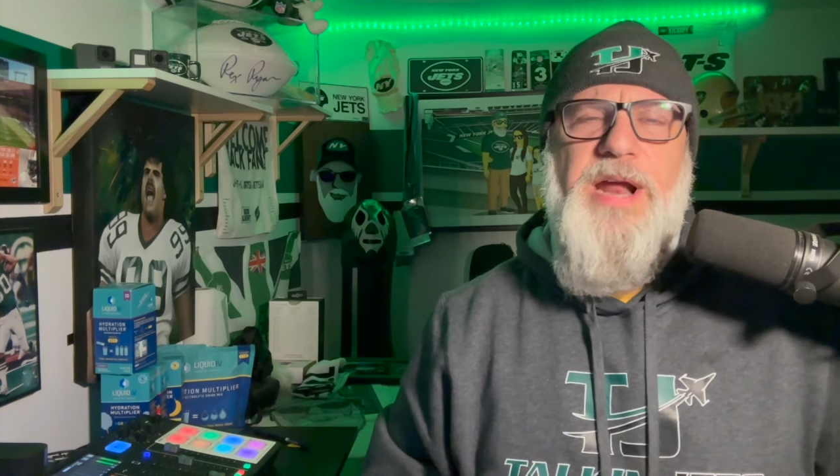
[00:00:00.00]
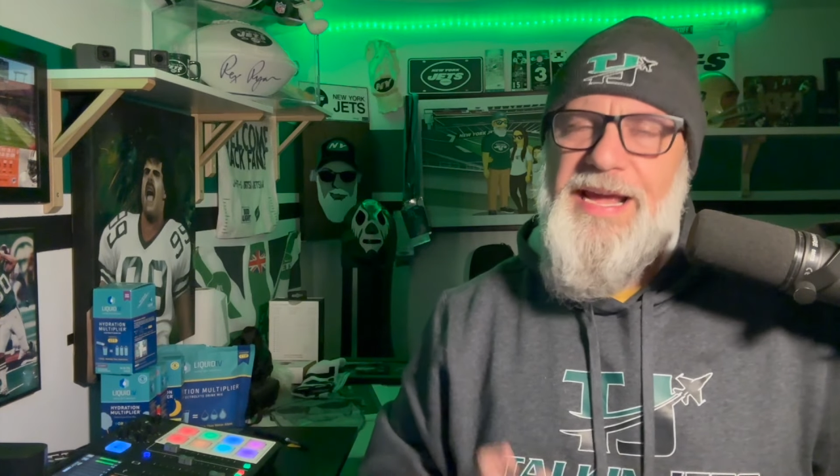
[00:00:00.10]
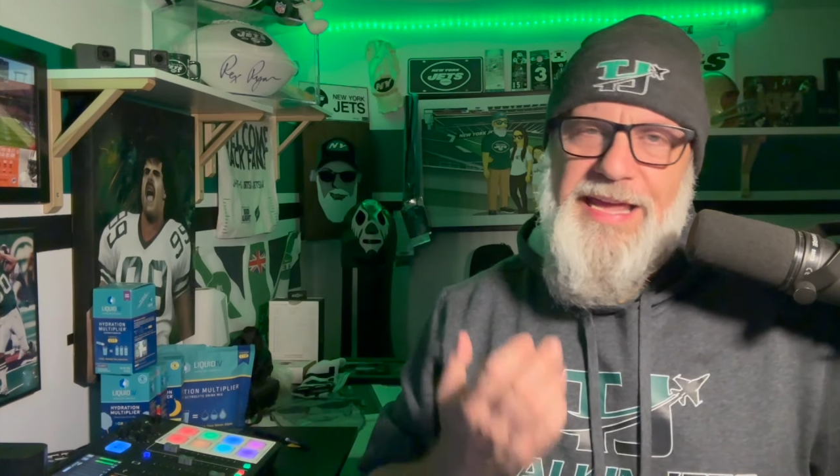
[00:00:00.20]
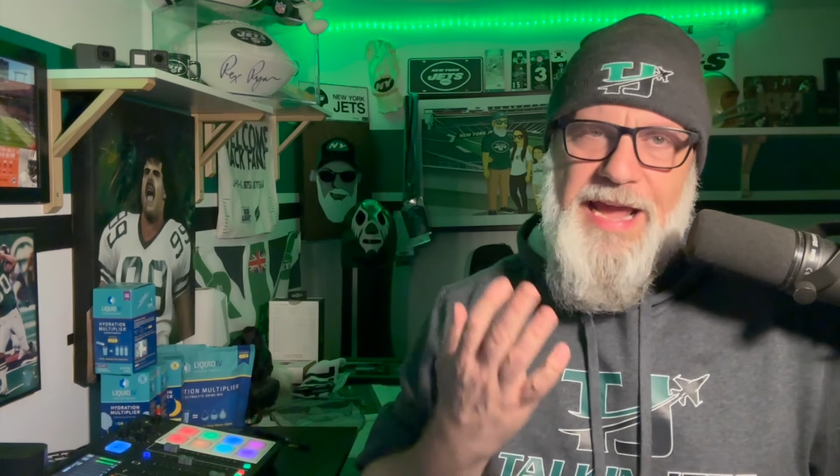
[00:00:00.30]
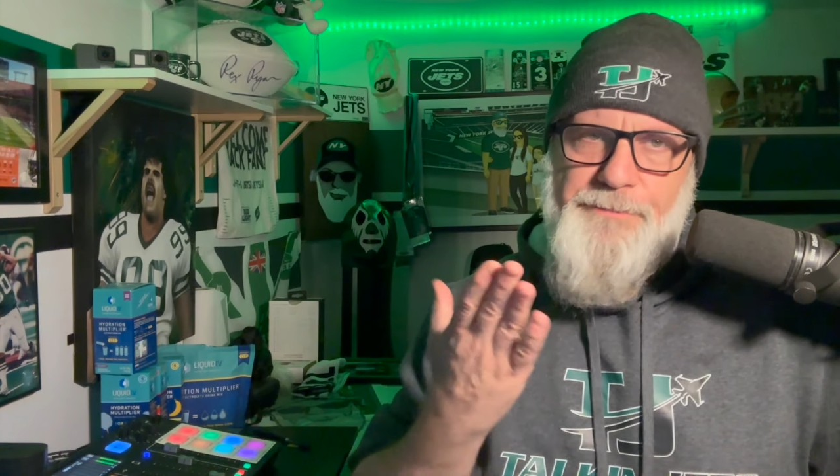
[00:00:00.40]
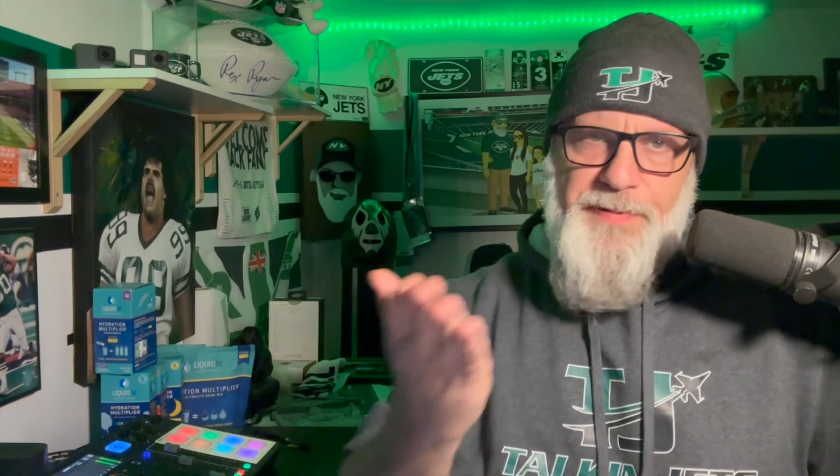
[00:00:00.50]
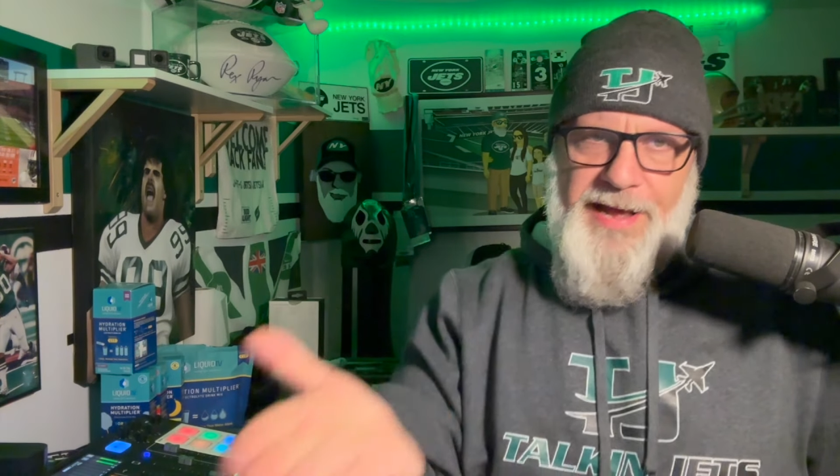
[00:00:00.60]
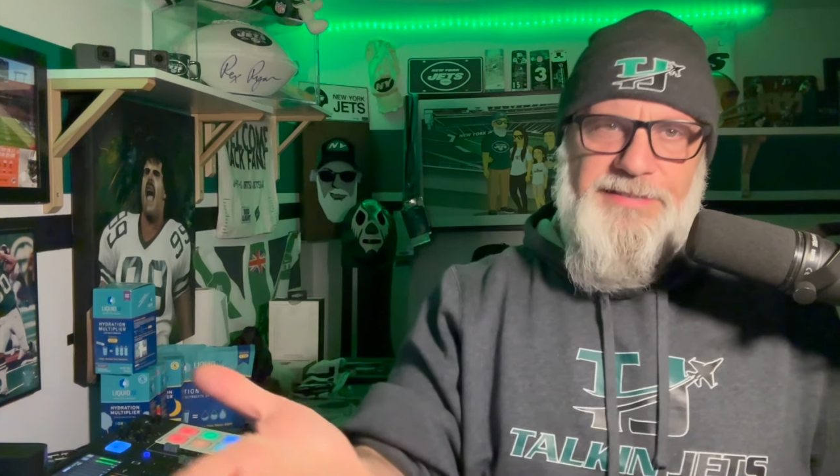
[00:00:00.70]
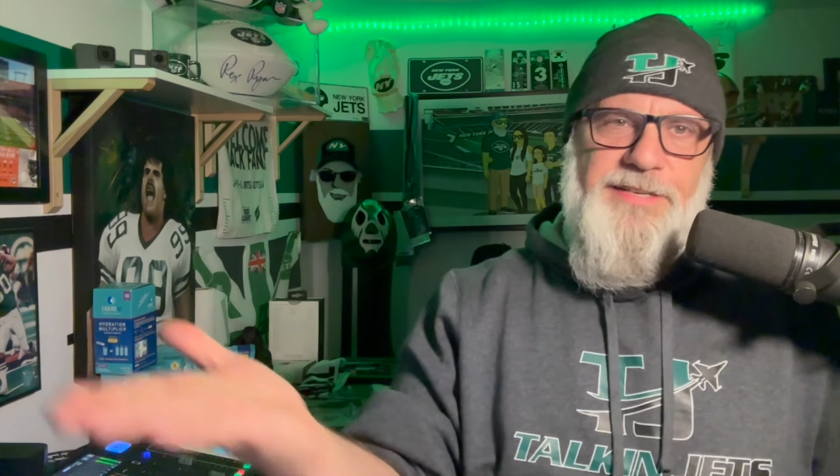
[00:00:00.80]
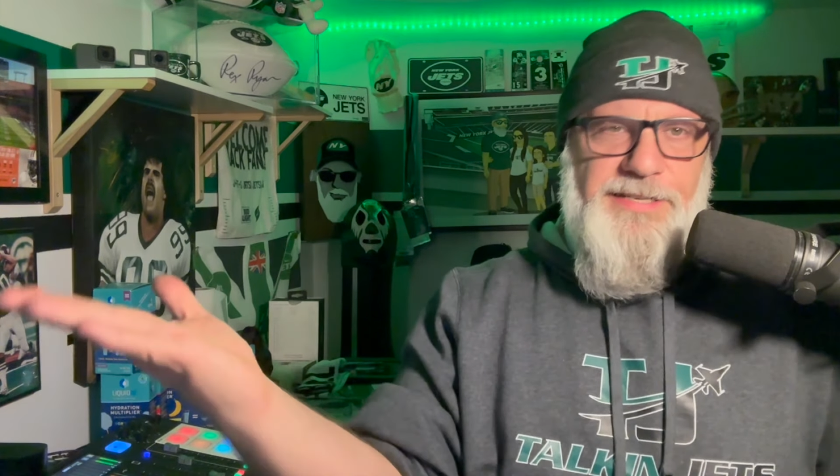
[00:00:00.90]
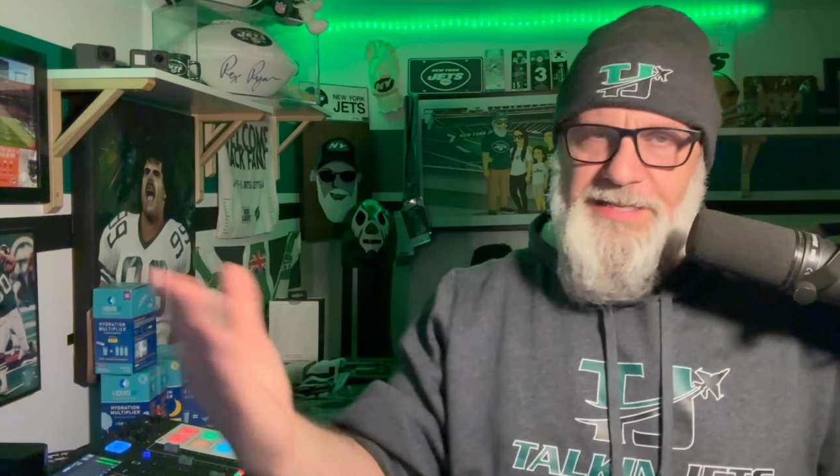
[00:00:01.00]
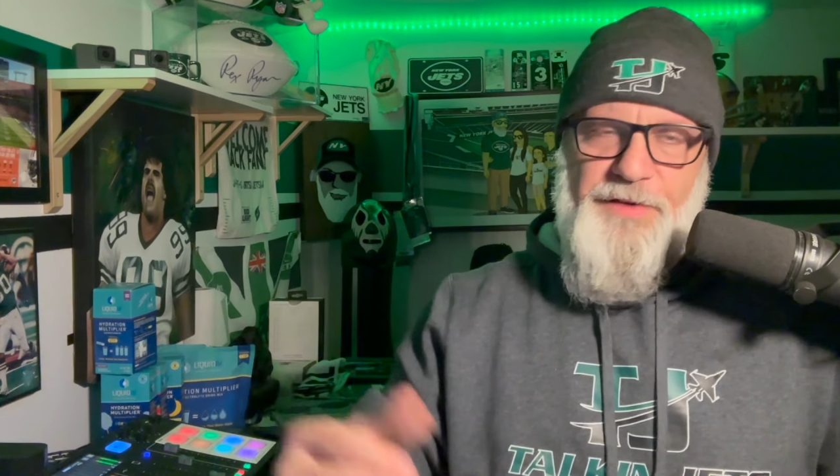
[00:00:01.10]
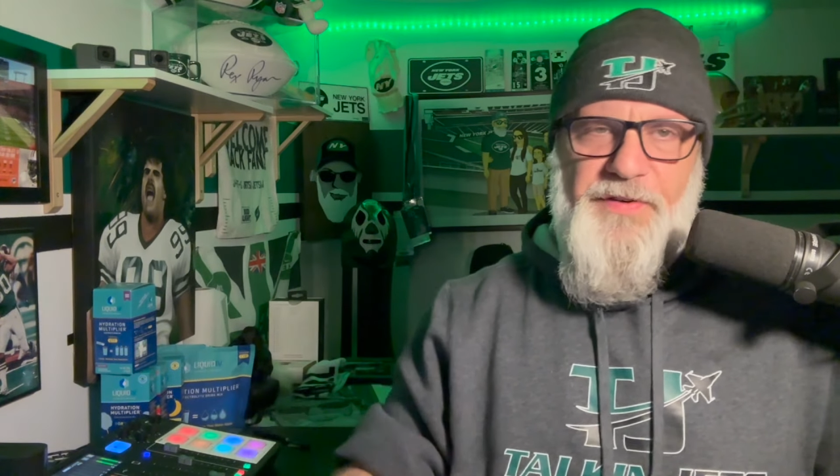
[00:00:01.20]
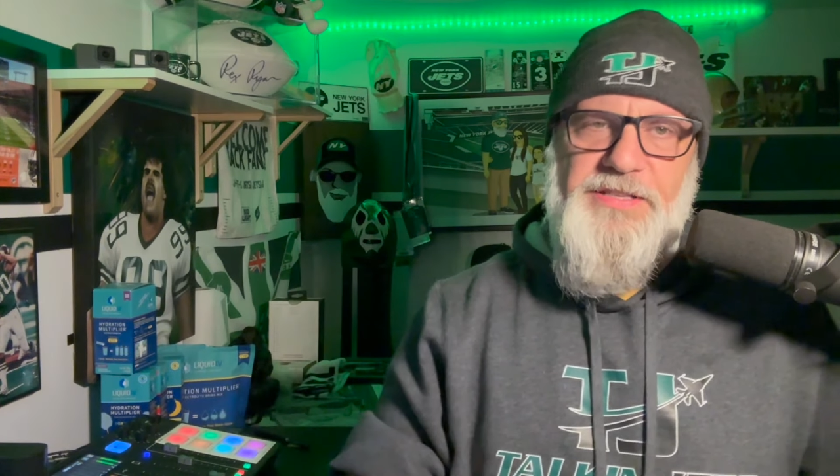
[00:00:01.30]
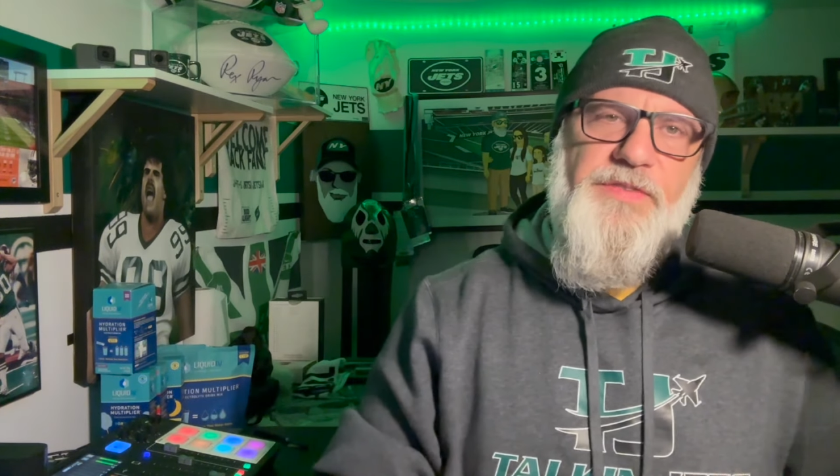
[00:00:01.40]
I can't pass this
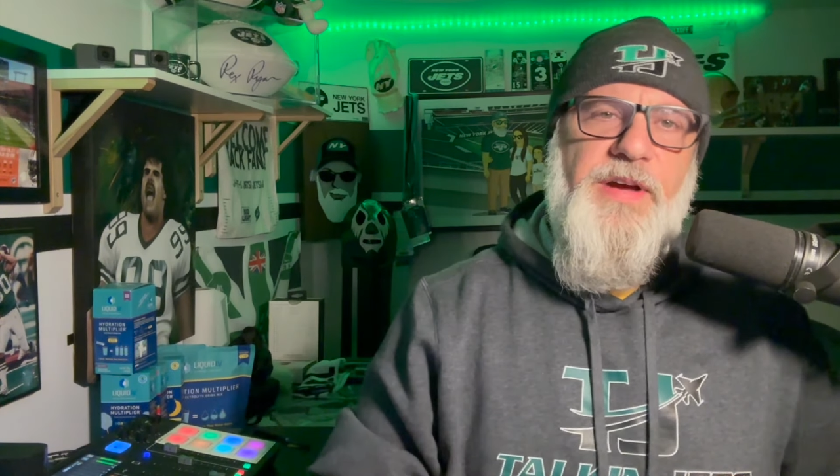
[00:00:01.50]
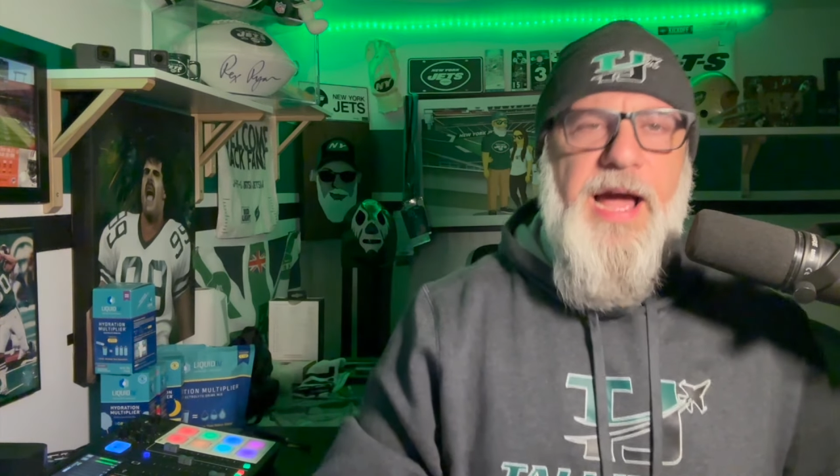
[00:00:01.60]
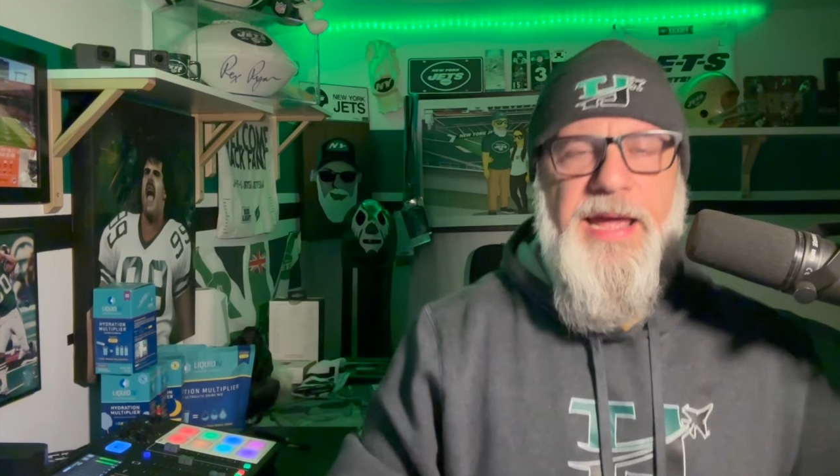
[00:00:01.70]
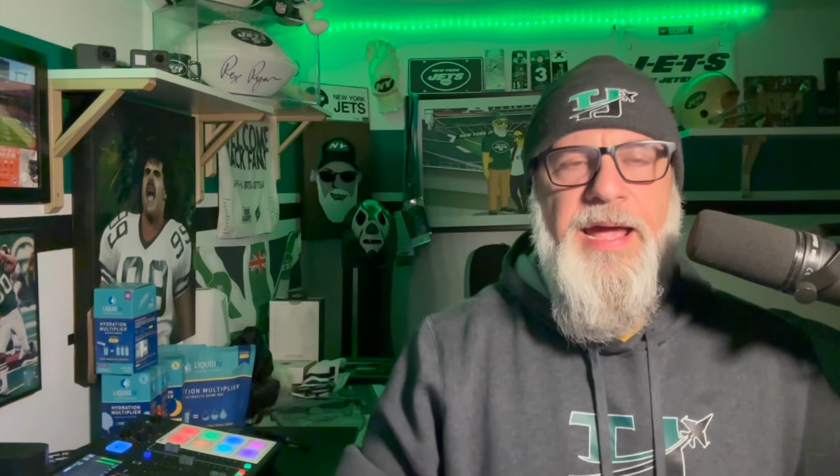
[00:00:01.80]
defensive guy.